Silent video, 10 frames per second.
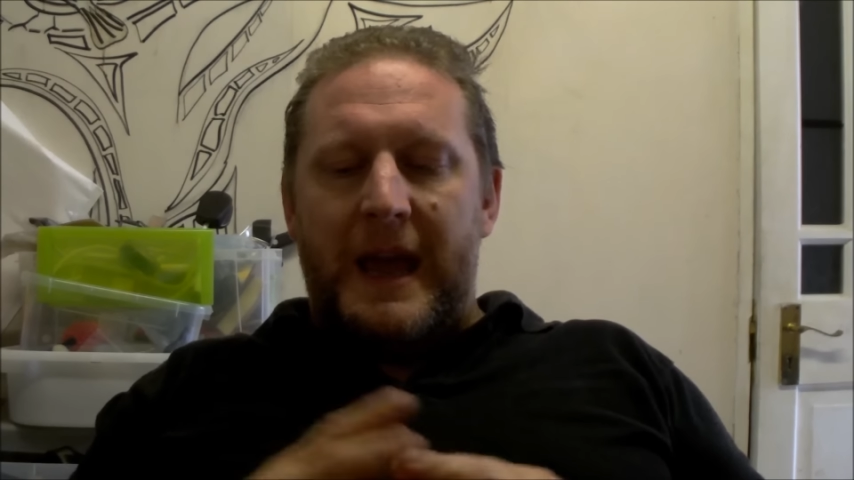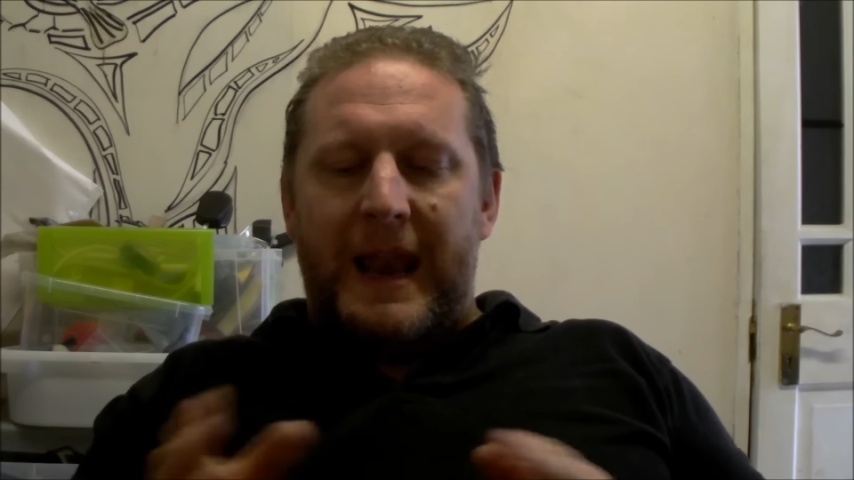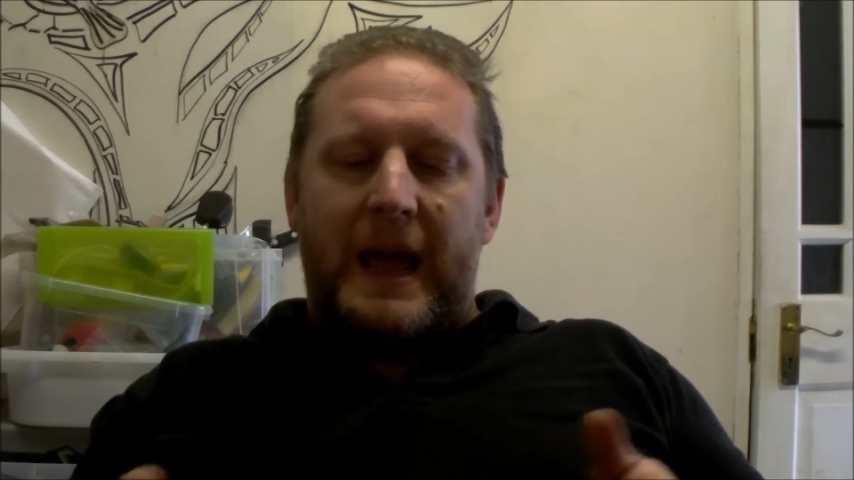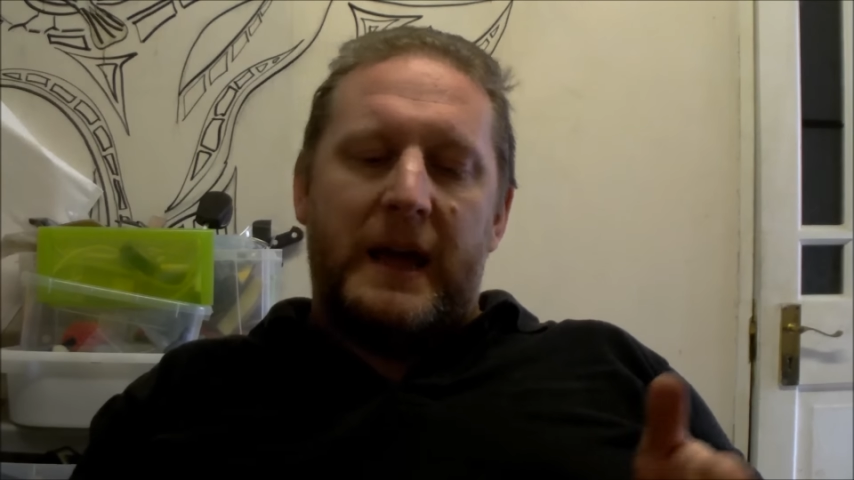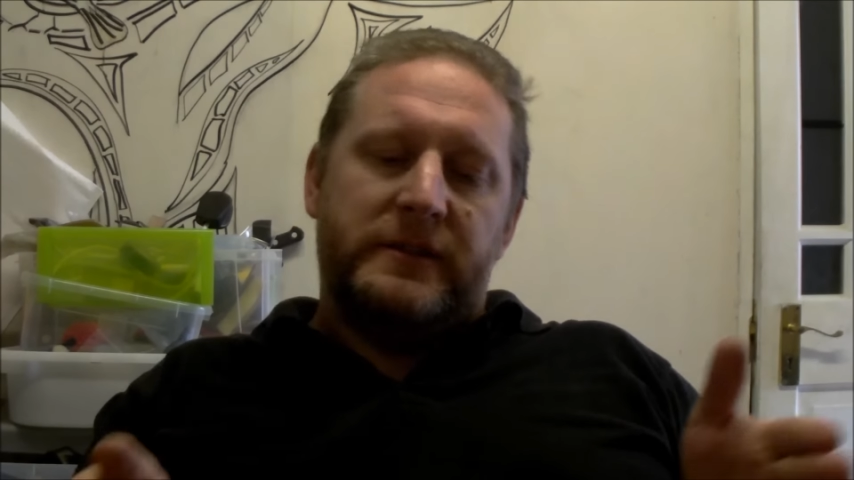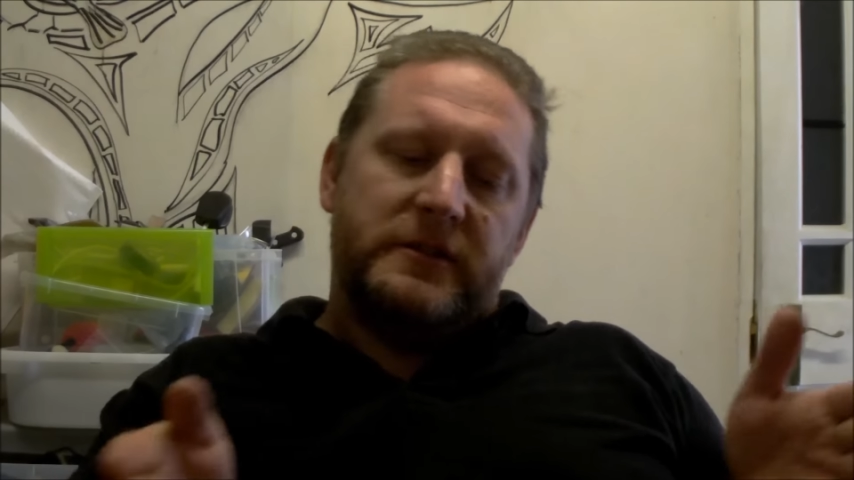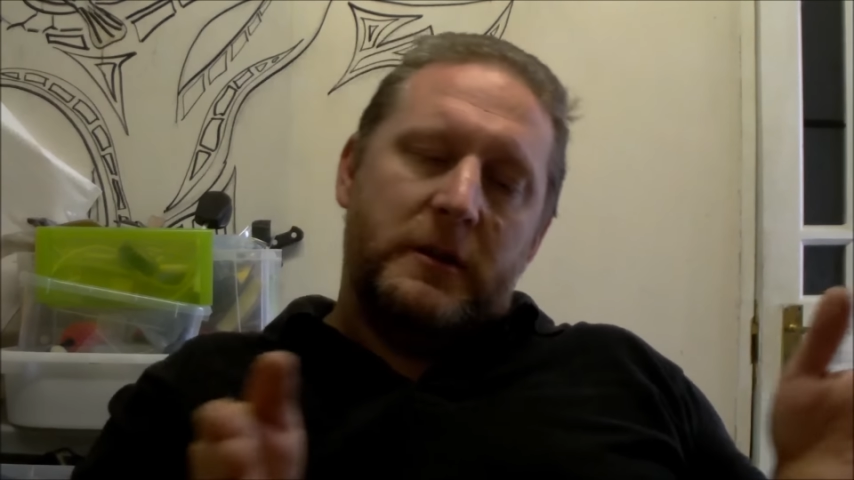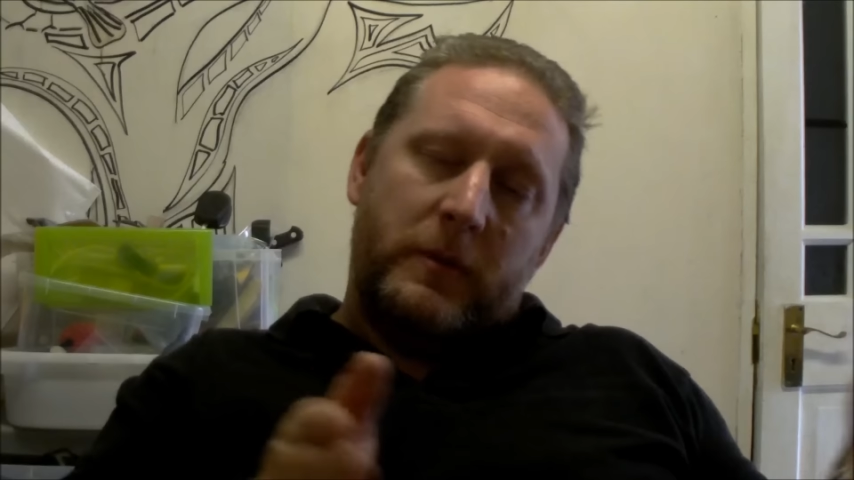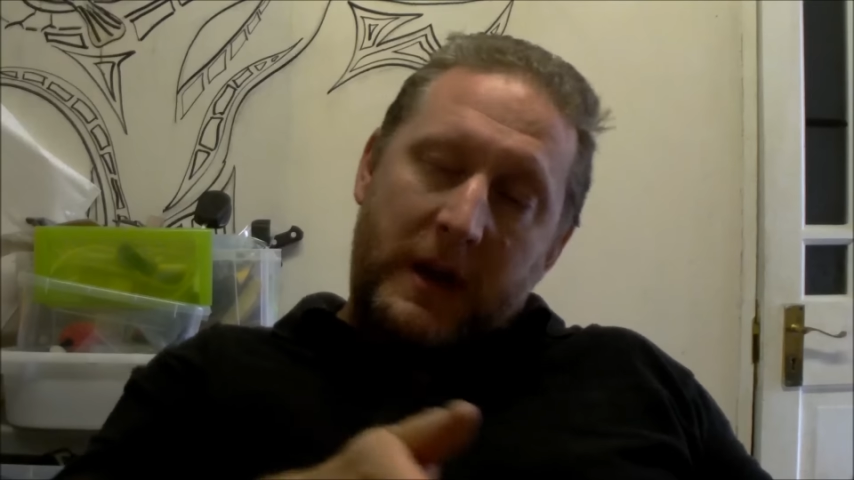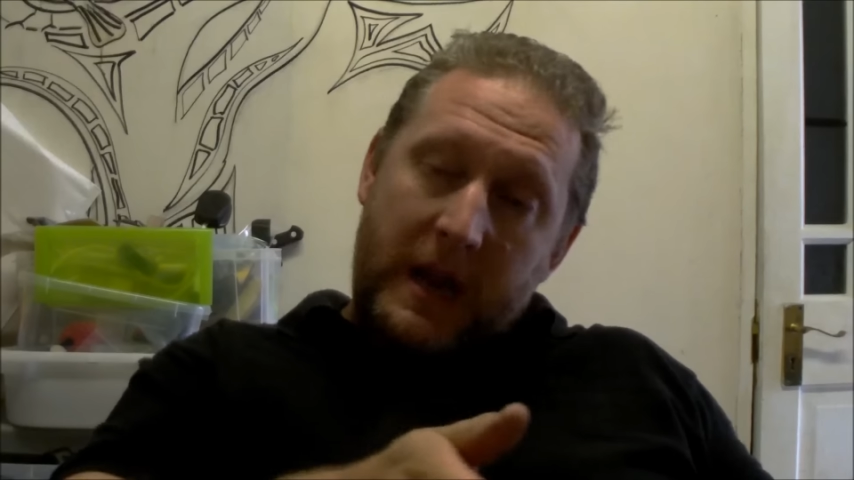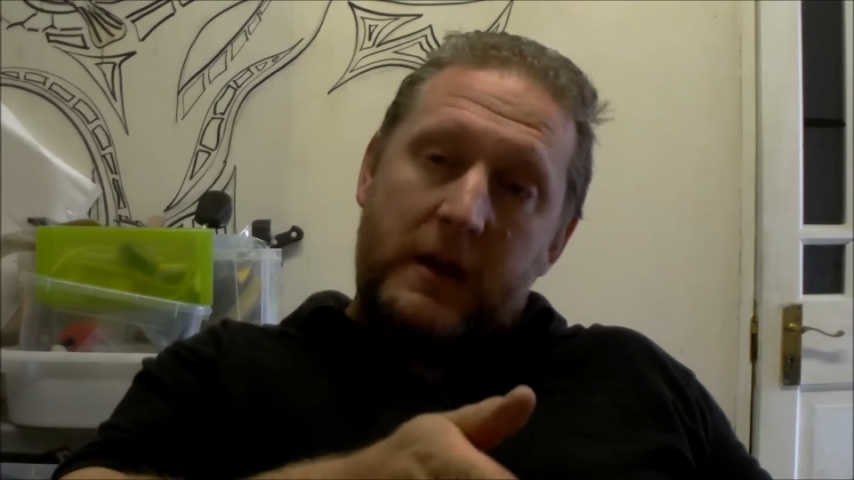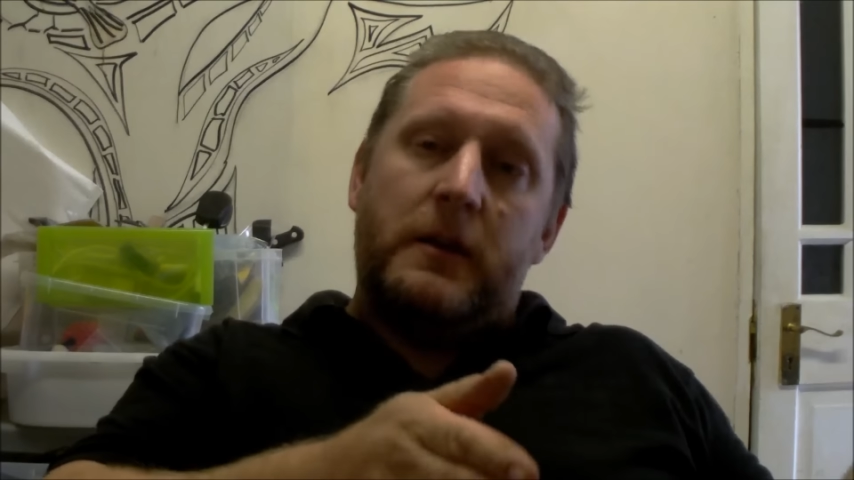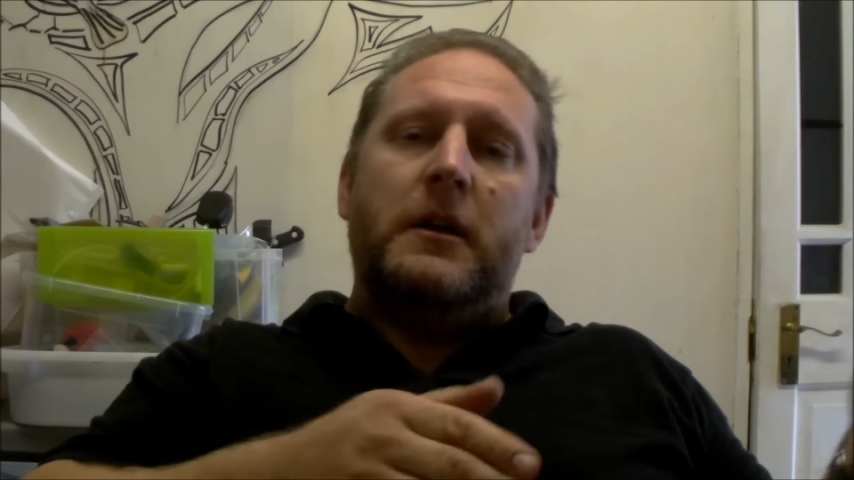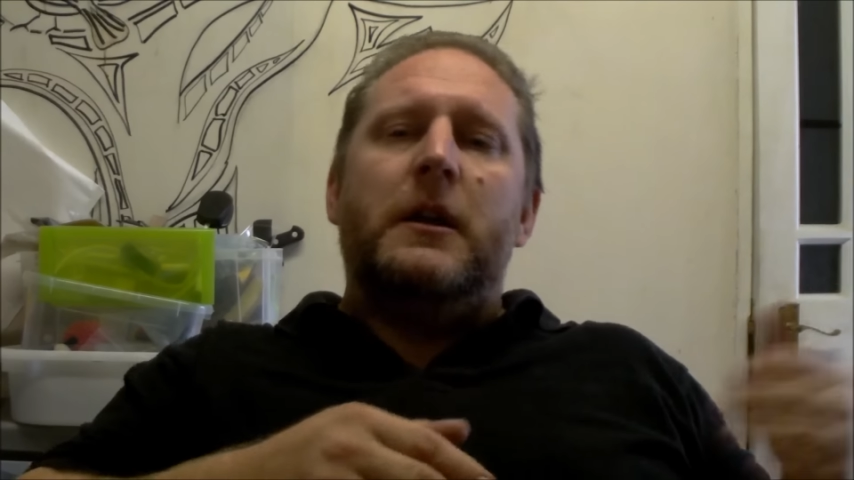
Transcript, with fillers: Galahad slipping in,